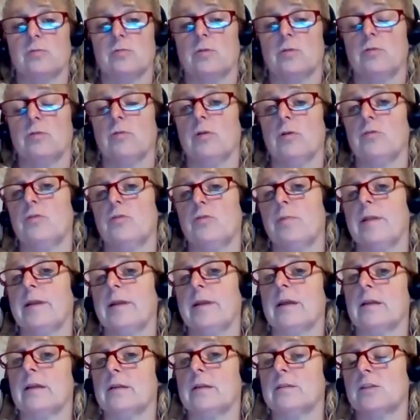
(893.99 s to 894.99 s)
growth
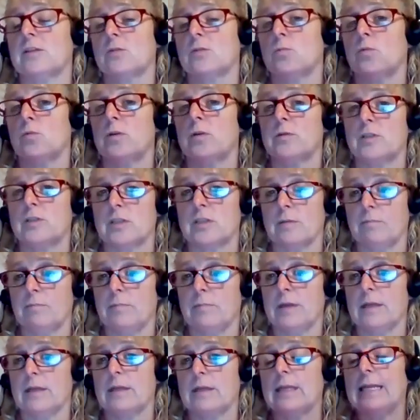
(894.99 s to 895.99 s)
plans would
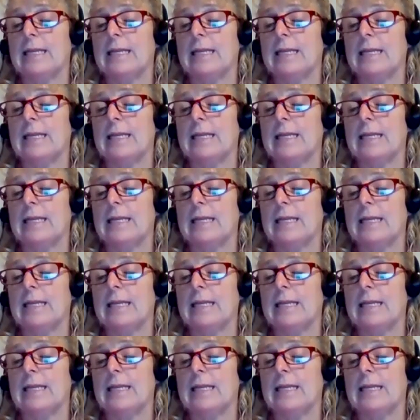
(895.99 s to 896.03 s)
submit